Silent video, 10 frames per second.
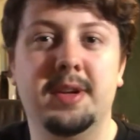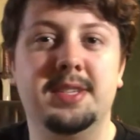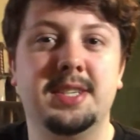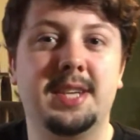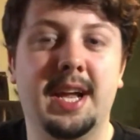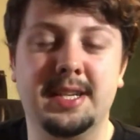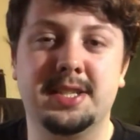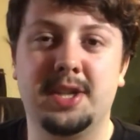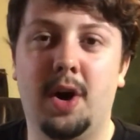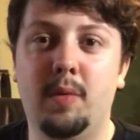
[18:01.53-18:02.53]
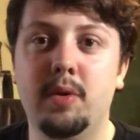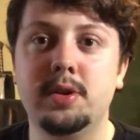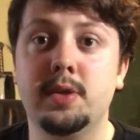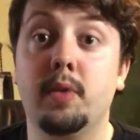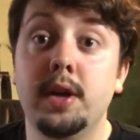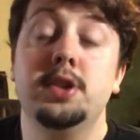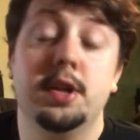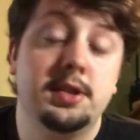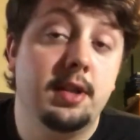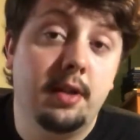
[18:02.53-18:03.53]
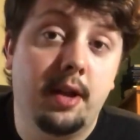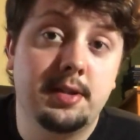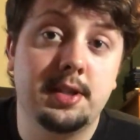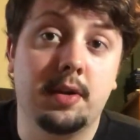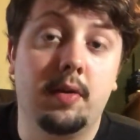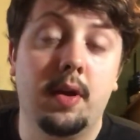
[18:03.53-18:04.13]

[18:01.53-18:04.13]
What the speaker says: is this kind of Star Wars? And Ryan Johnson thought so.